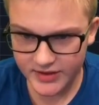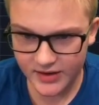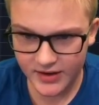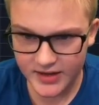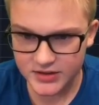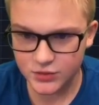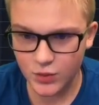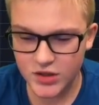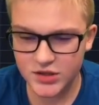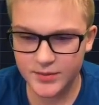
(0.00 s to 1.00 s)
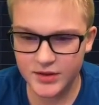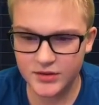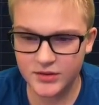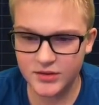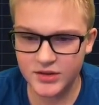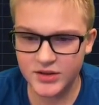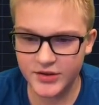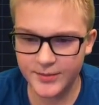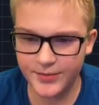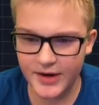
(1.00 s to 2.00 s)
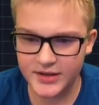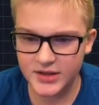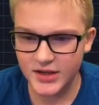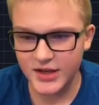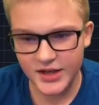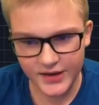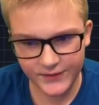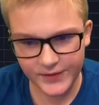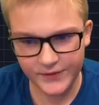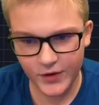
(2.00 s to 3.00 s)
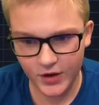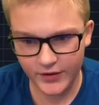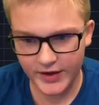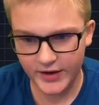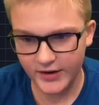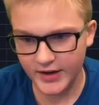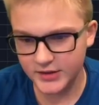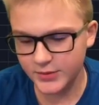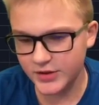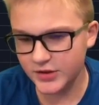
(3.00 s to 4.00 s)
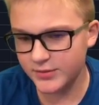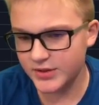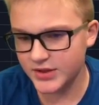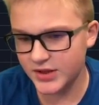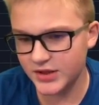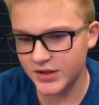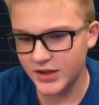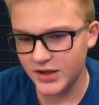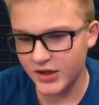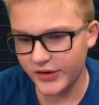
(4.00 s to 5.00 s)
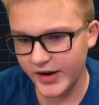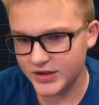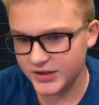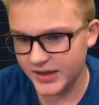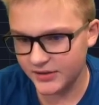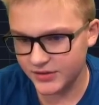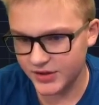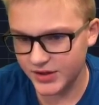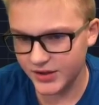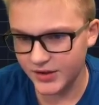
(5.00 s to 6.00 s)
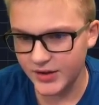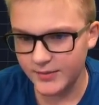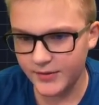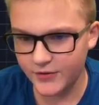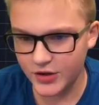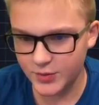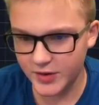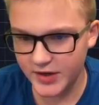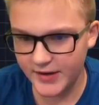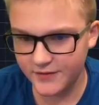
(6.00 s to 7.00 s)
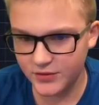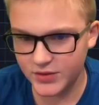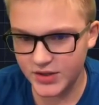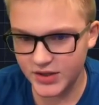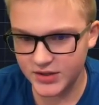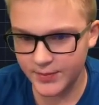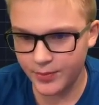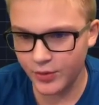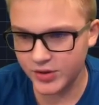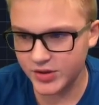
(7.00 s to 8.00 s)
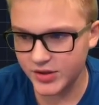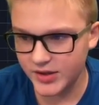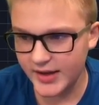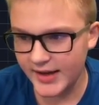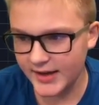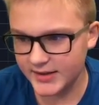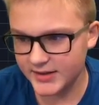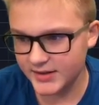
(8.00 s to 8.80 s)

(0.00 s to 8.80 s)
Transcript: now, guys, is watch the Ethereum price. If we fall right now, guys, we could be seeing a correction down to here. But of course, we're going to have to see a support at